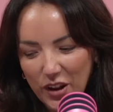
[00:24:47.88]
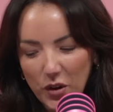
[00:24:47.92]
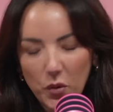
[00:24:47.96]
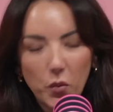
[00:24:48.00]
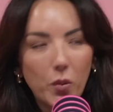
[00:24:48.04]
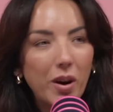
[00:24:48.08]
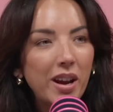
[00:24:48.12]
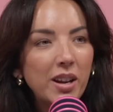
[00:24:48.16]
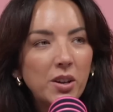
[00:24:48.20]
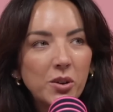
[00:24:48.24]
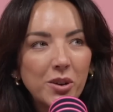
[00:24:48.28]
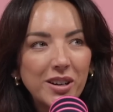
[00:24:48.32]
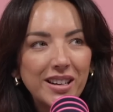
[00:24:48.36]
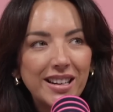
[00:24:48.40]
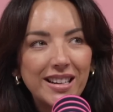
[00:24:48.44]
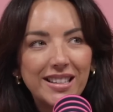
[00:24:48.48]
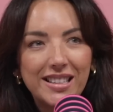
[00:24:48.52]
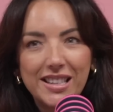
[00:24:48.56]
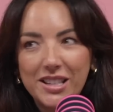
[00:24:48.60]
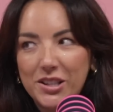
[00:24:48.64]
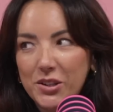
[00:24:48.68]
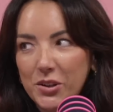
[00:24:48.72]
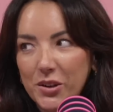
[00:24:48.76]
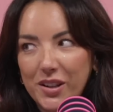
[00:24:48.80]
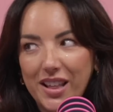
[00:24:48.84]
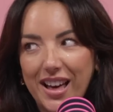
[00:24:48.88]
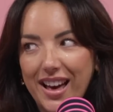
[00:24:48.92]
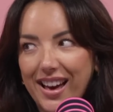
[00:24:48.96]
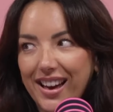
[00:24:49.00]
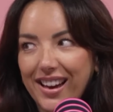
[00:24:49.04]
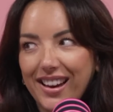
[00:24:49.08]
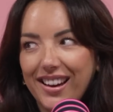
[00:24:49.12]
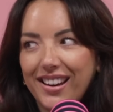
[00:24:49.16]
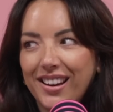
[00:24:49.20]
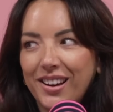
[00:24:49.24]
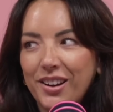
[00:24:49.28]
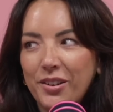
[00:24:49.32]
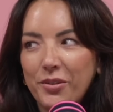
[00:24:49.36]
We don't need to do
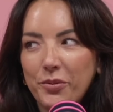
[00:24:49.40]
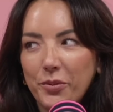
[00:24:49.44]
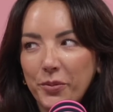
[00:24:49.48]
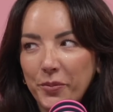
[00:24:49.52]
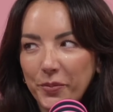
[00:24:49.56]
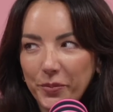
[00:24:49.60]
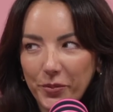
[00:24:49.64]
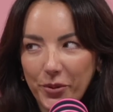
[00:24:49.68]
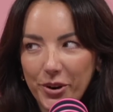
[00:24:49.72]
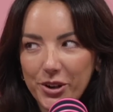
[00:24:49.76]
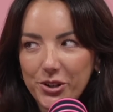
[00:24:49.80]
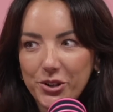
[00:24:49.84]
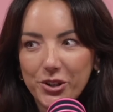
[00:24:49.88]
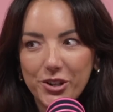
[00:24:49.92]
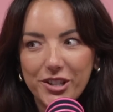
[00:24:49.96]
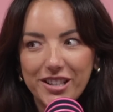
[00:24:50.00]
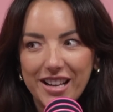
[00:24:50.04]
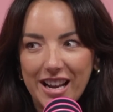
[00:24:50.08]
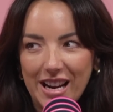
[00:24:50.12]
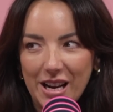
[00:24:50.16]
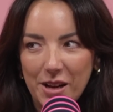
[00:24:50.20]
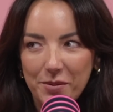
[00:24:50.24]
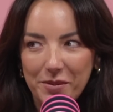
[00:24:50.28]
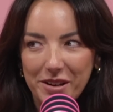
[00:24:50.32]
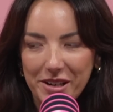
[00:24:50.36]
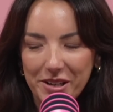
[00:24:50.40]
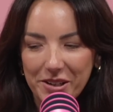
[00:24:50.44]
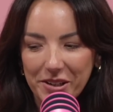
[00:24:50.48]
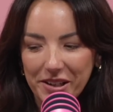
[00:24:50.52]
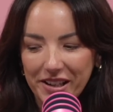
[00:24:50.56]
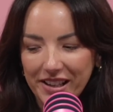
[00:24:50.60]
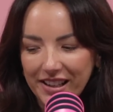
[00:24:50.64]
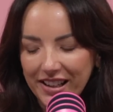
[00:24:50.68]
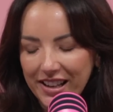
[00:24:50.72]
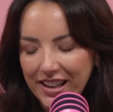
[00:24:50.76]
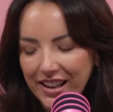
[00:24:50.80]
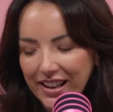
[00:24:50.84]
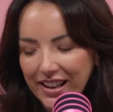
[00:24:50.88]
that. What's your Santa been doing?